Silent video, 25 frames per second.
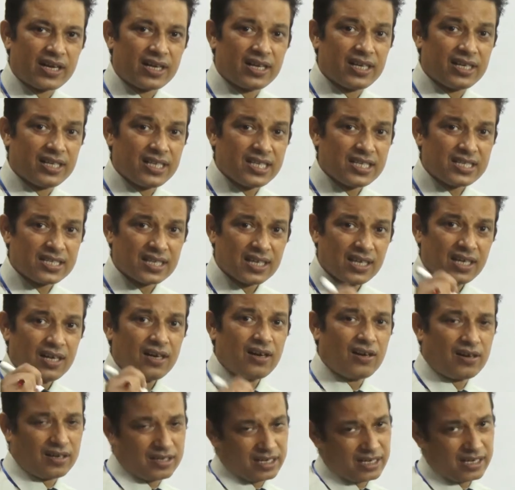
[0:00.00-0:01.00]
is
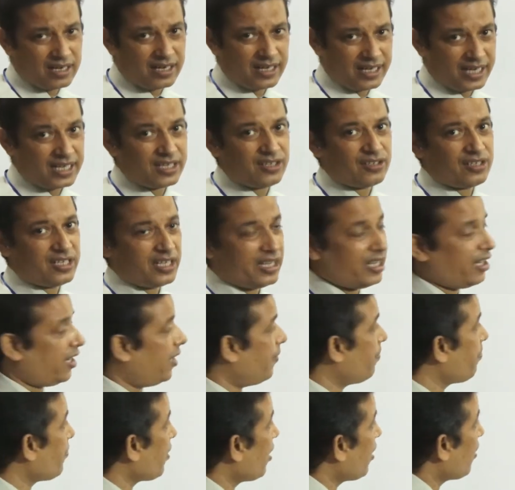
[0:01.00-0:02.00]
180 degree.
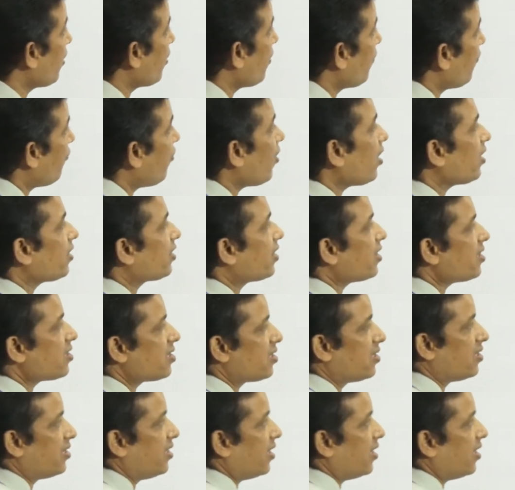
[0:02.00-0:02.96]
For this, dear